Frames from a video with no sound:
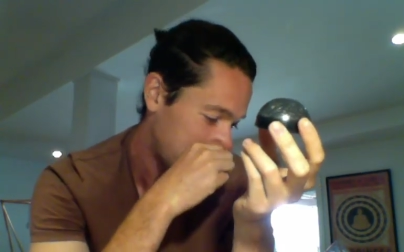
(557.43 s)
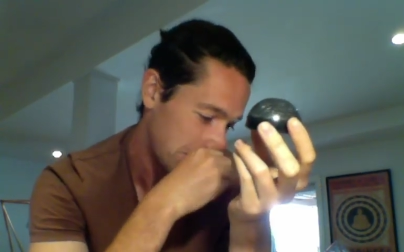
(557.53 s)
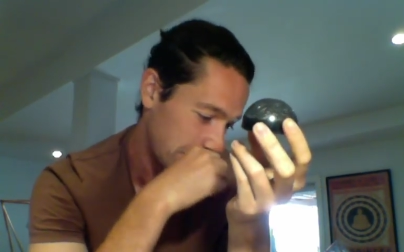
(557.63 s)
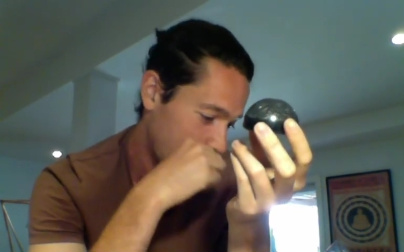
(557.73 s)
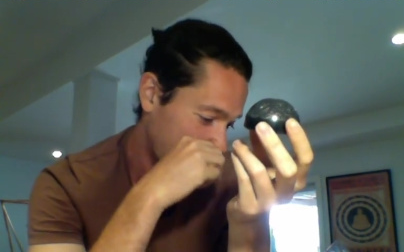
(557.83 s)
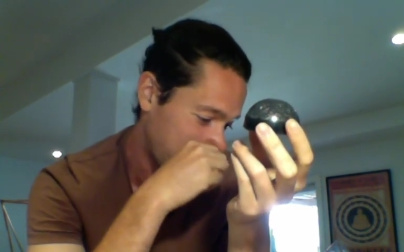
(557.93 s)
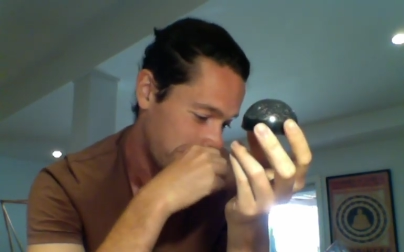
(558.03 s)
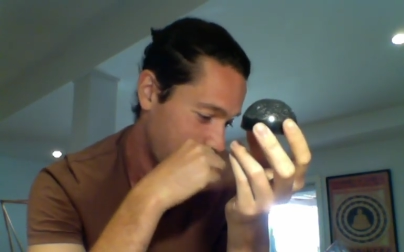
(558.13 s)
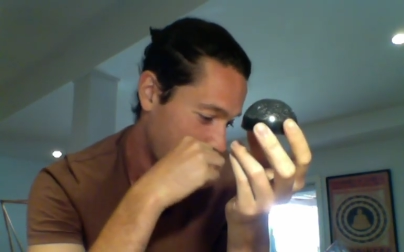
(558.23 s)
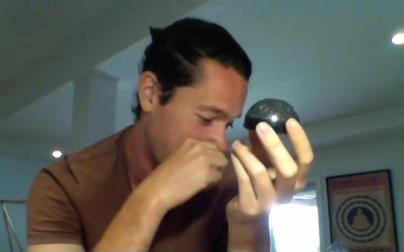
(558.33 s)
like
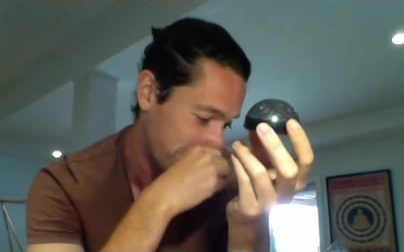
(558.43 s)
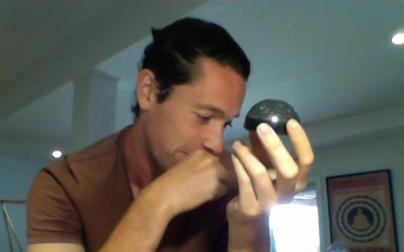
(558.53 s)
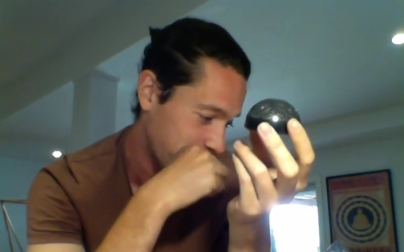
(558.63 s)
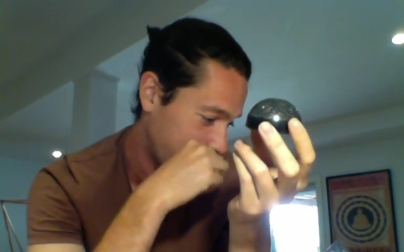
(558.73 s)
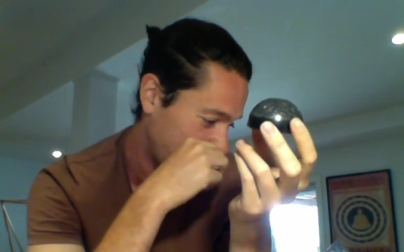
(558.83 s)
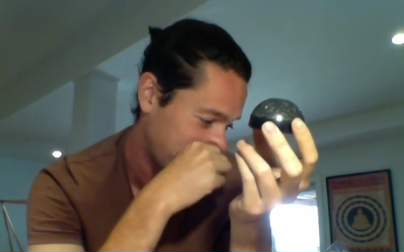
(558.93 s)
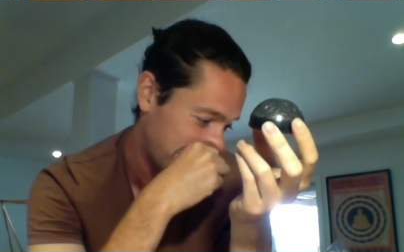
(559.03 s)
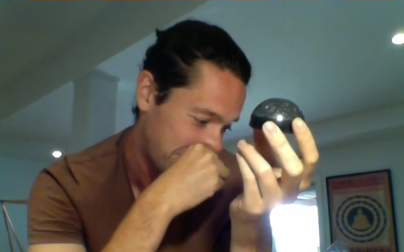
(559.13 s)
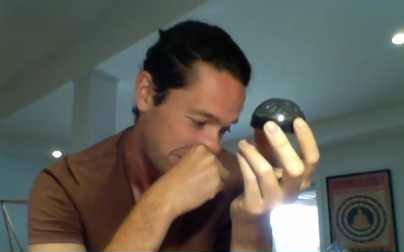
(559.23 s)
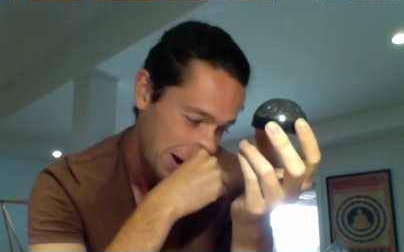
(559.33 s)

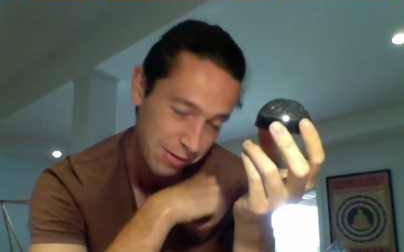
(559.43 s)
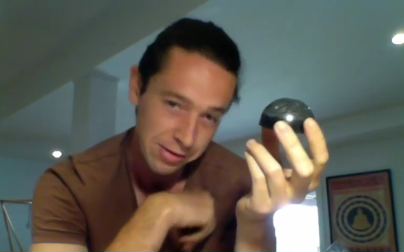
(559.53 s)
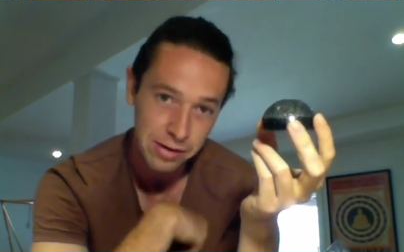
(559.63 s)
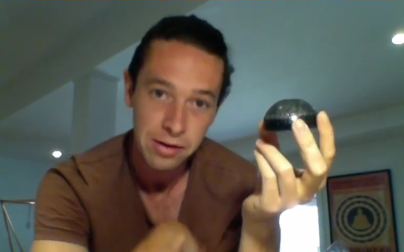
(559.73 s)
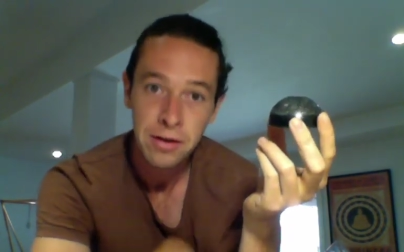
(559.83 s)
260,000.